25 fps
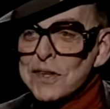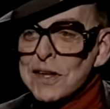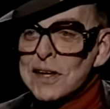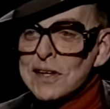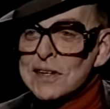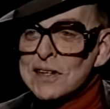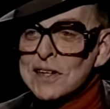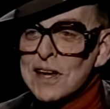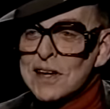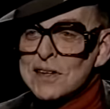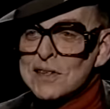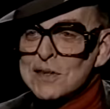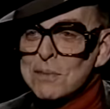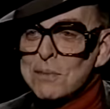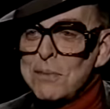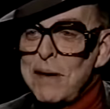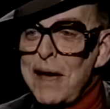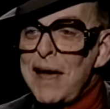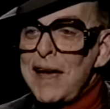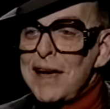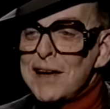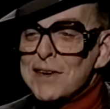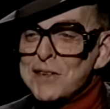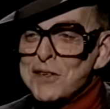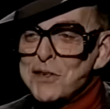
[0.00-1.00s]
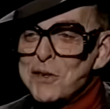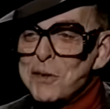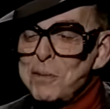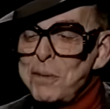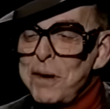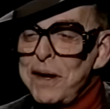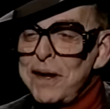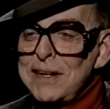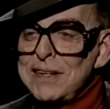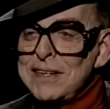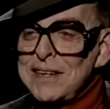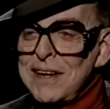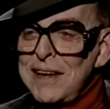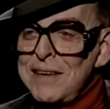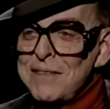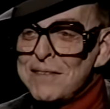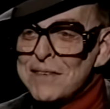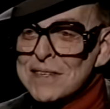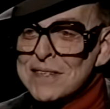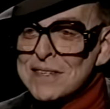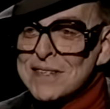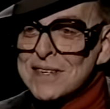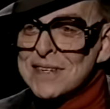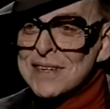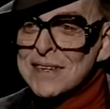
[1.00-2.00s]
don't you think it takes a man to do
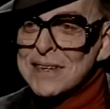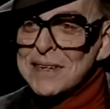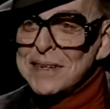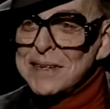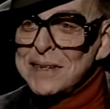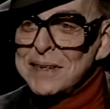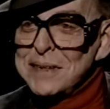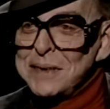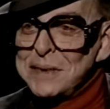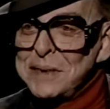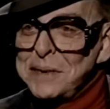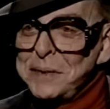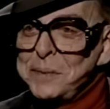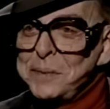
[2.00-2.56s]
Bette Davis?